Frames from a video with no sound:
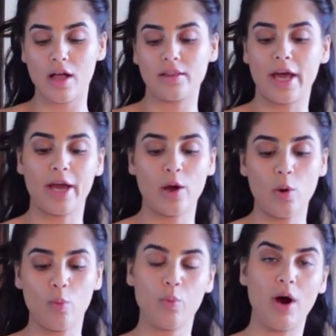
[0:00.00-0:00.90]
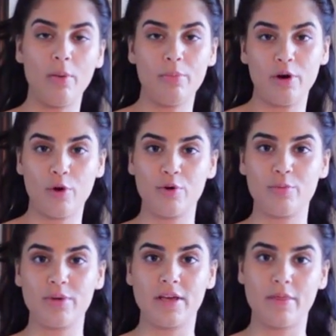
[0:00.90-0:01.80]
like what book
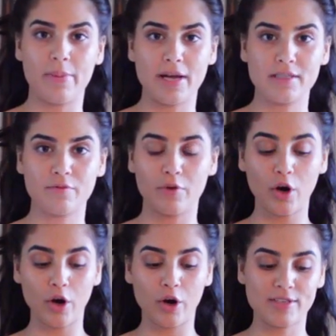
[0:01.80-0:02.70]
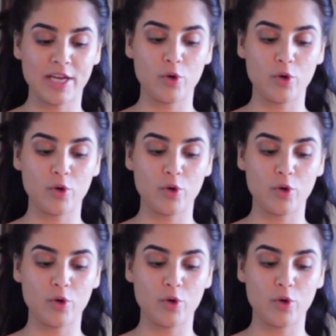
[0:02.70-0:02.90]
would be the best for her because I